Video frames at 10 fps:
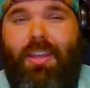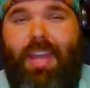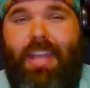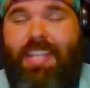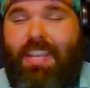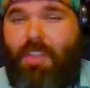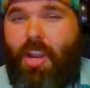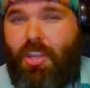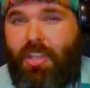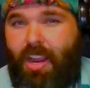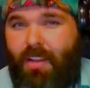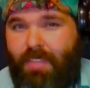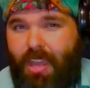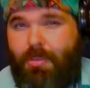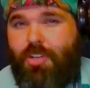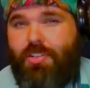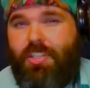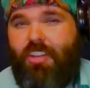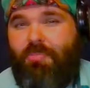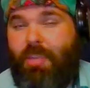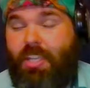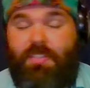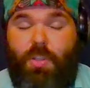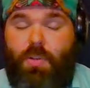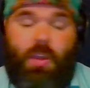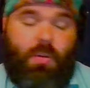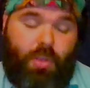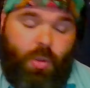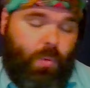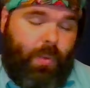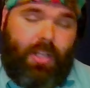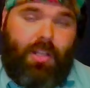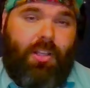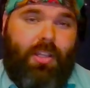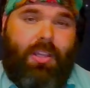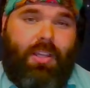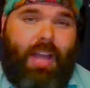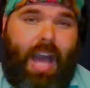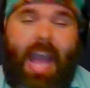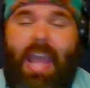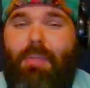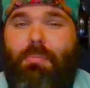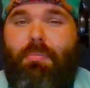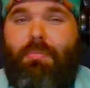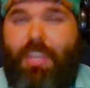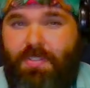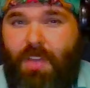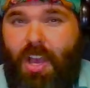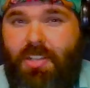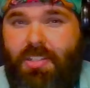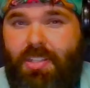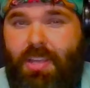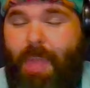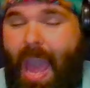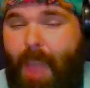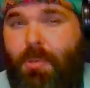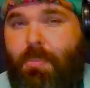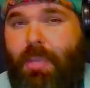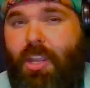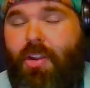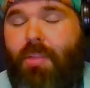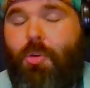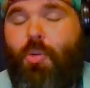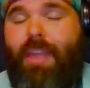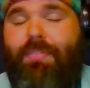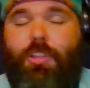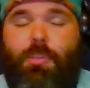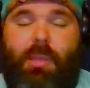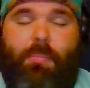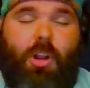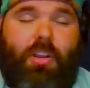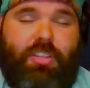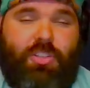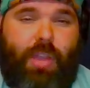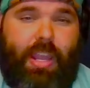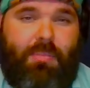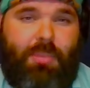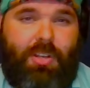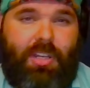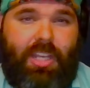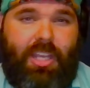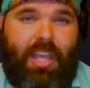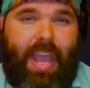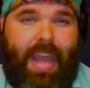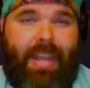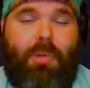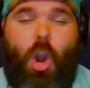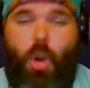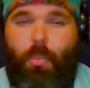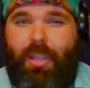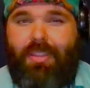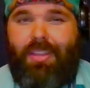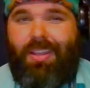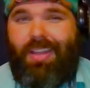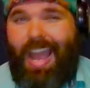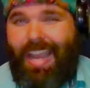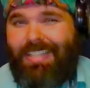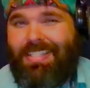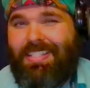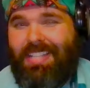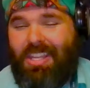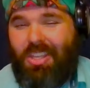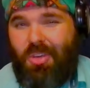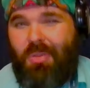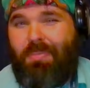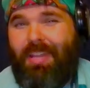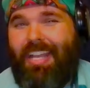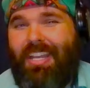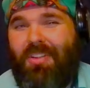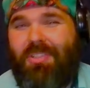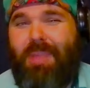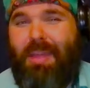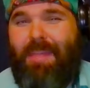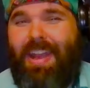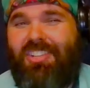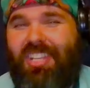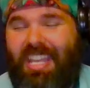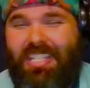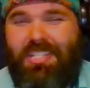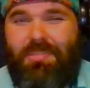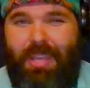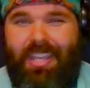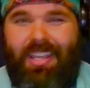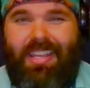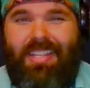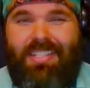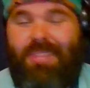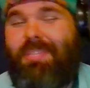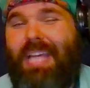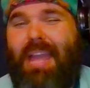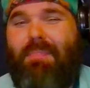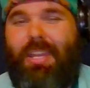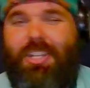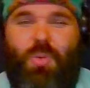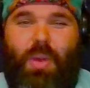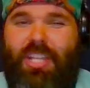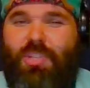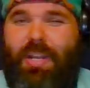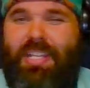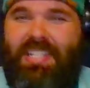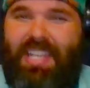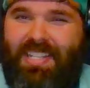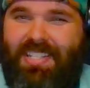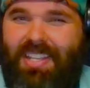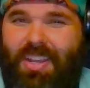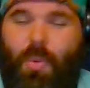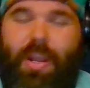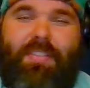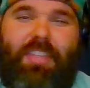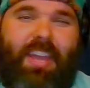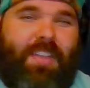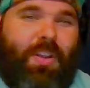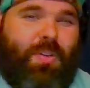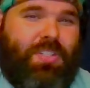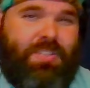and take very good care of them and yourself, because if you don't, who will? I am FixFox. I'm happy to be here. I'm grateful to be a part of this great community, and I'm hoping that I get to see you playing Heroes of Might and Magic against me sometime in 2026, whenever the F-Heroes 2